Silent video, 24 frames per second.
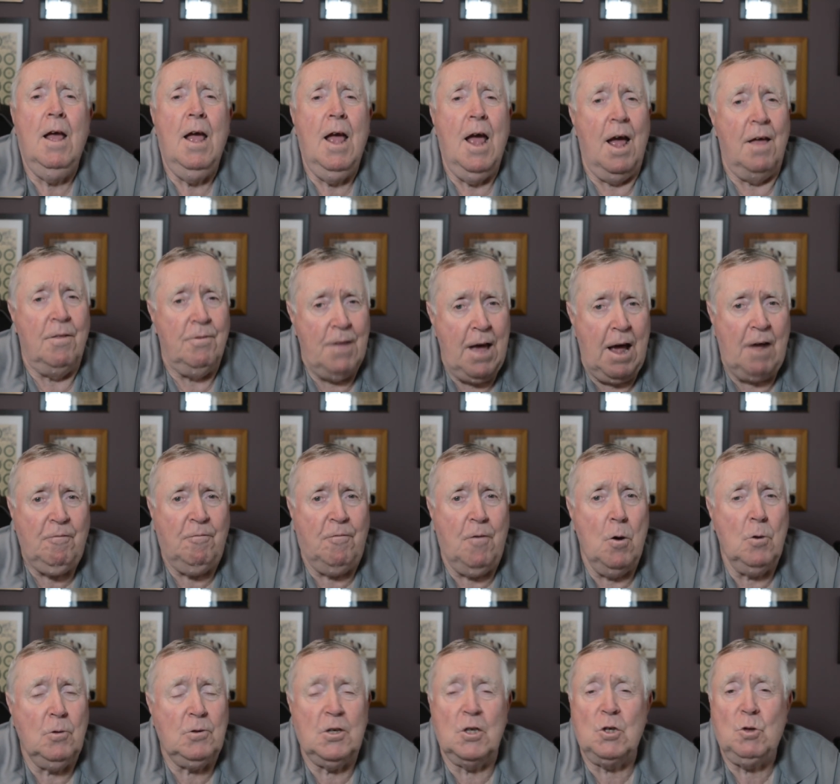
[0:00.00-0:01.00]
And that,
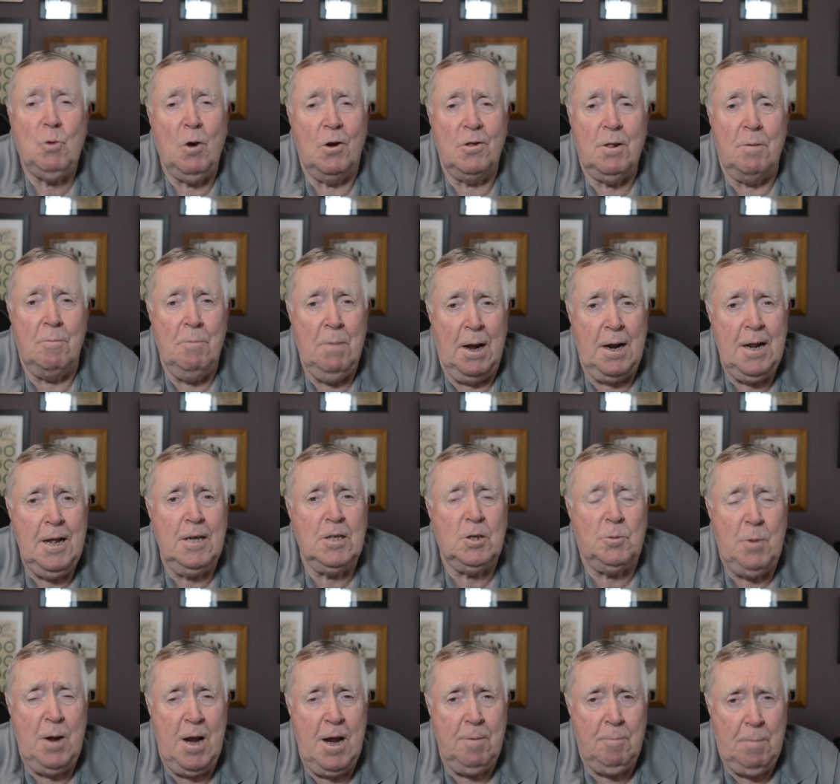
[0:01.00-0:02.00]
folks, is where the money is
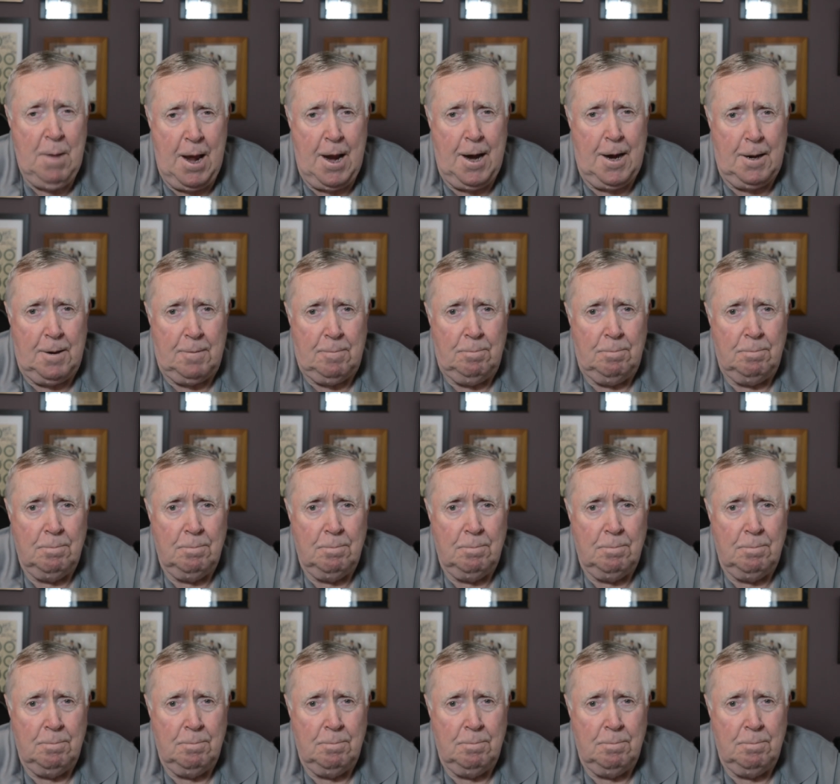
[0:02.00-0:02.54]
being made.